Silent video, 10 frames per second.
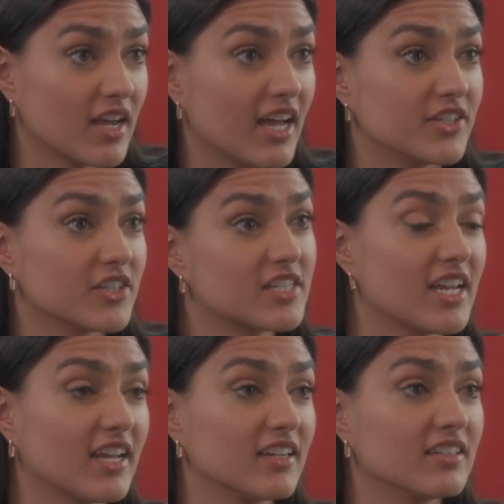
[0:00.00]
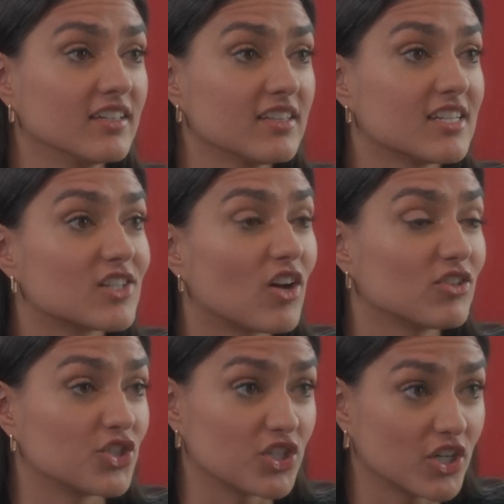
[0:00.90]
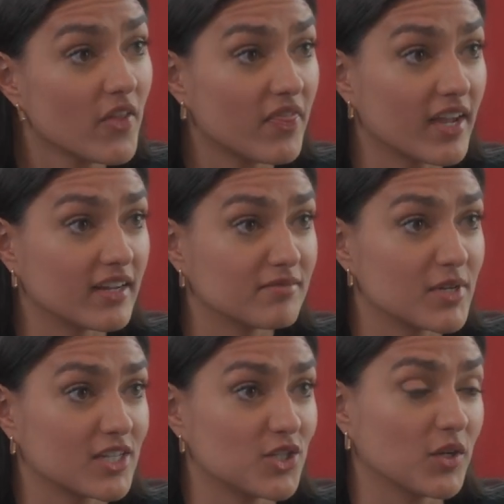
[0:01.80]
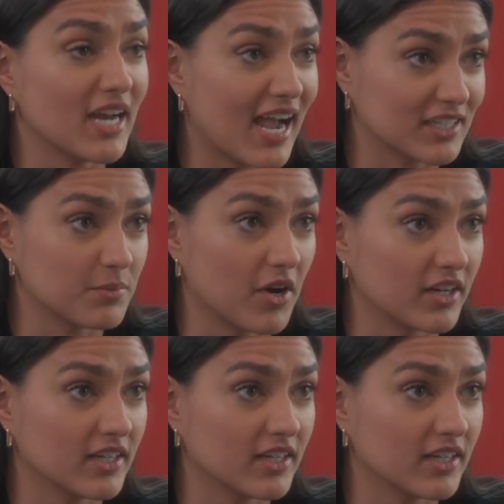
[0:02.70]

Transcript: And you're saying this knowledge is a good thing because you can act upon